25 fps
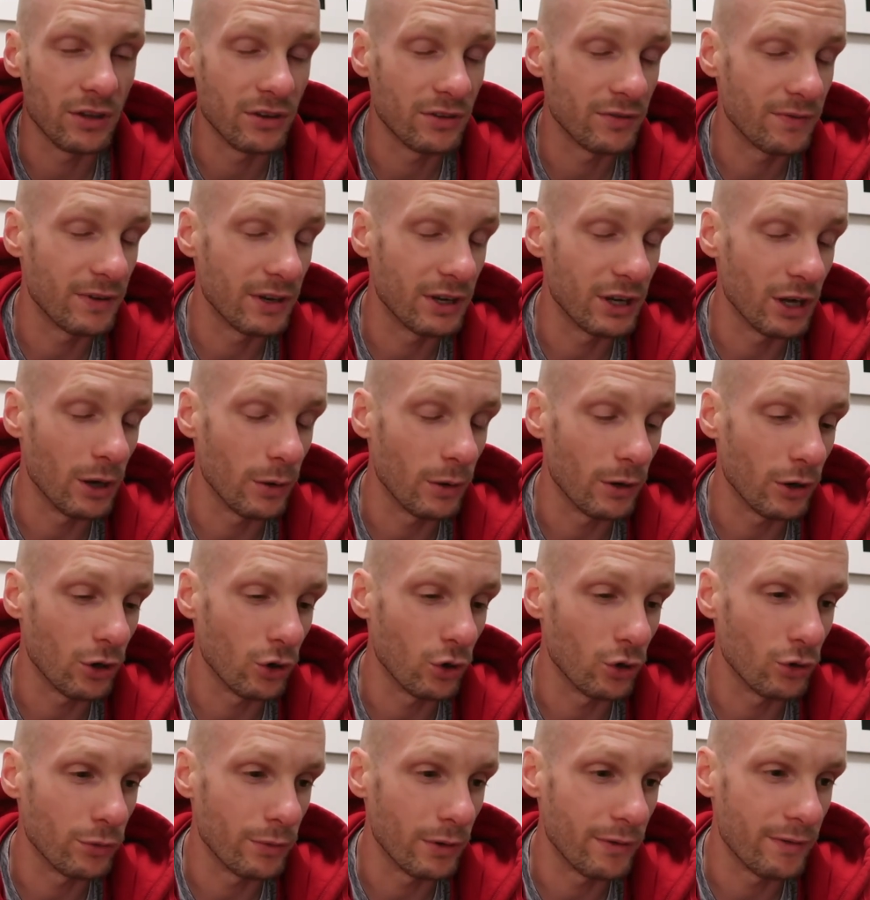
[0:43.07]
video, are
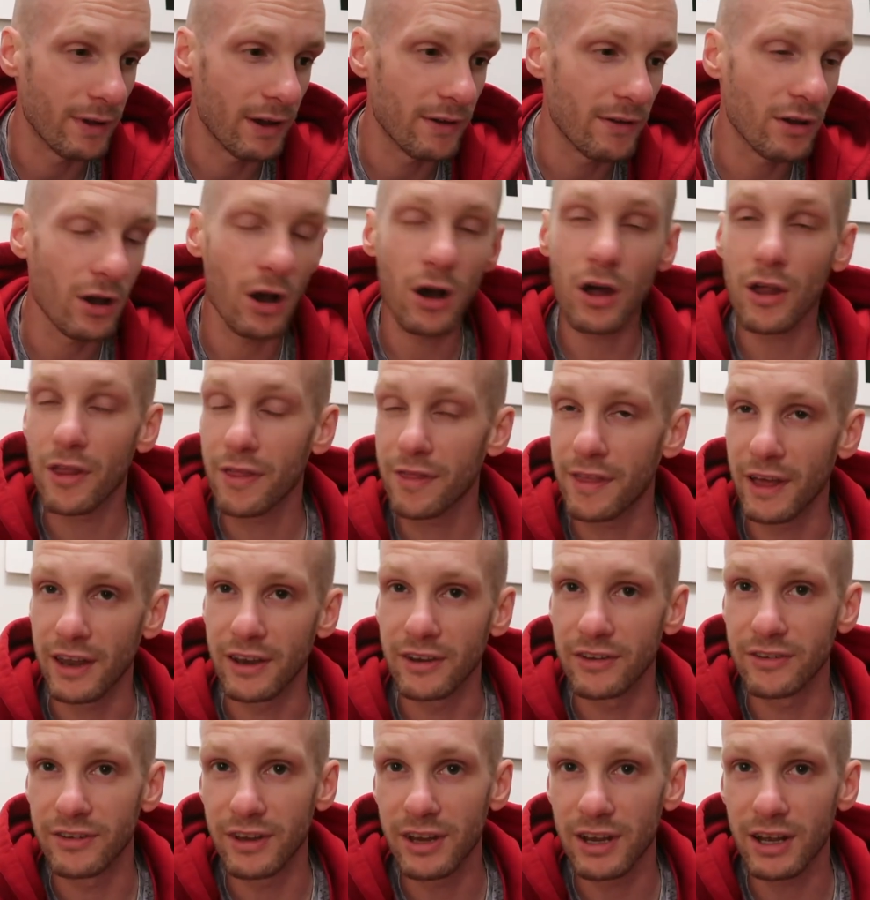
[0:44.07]
going to be very
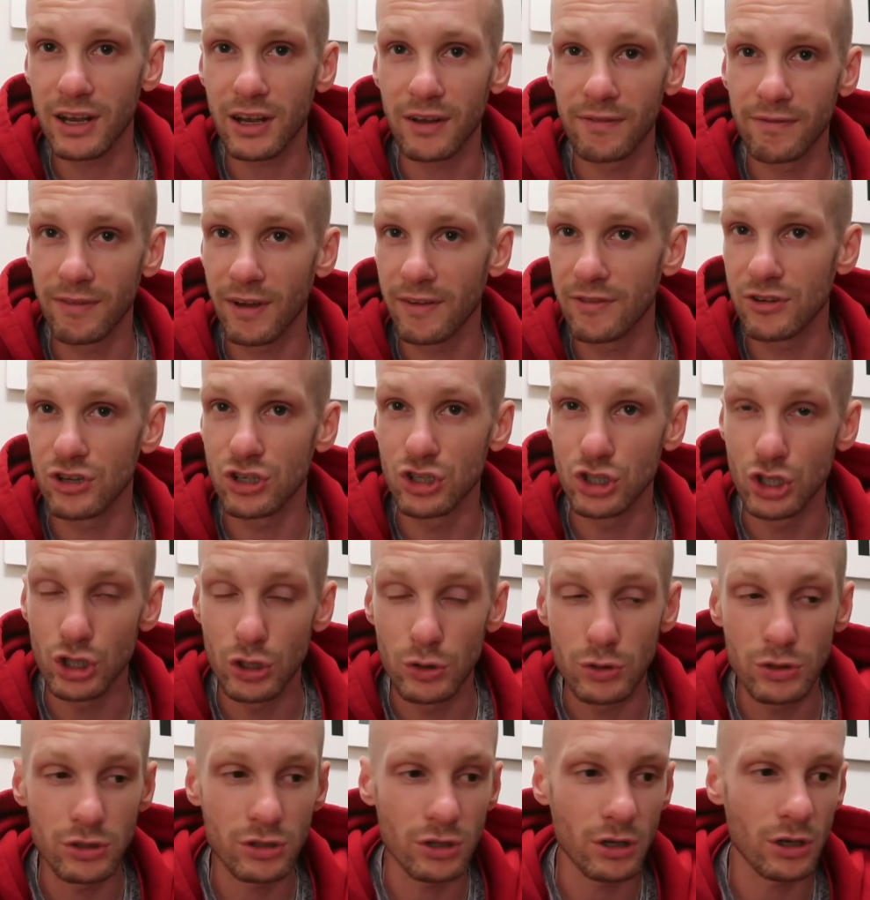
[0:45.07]
authentic, very
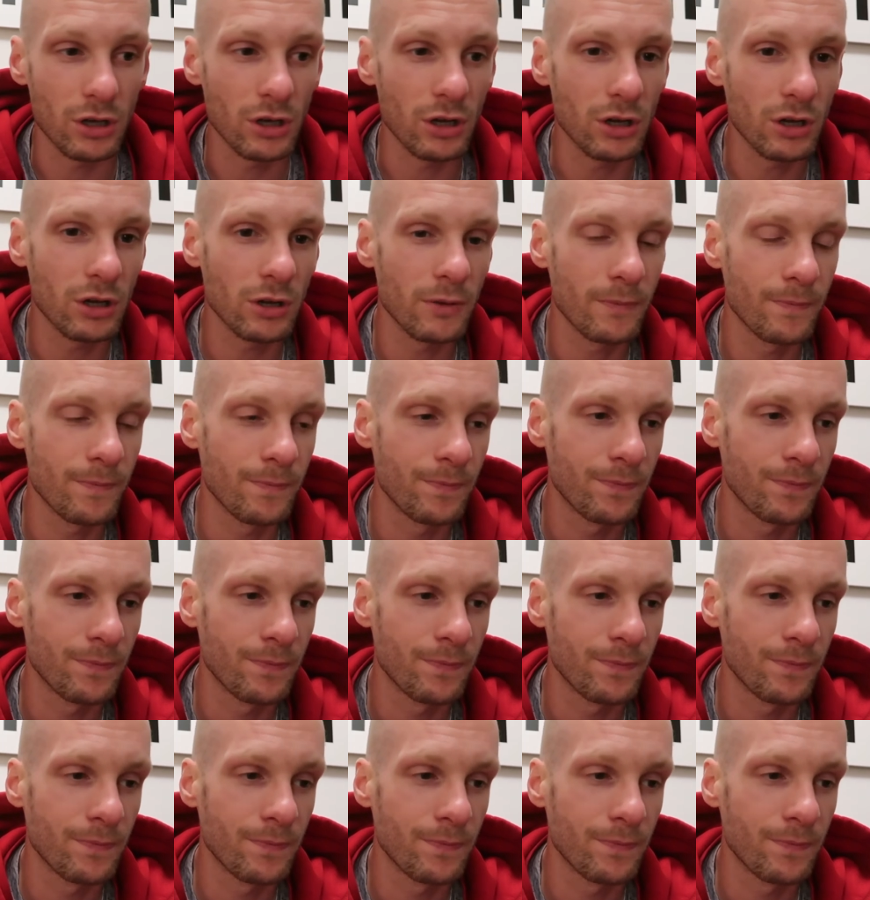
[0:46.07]
new to her,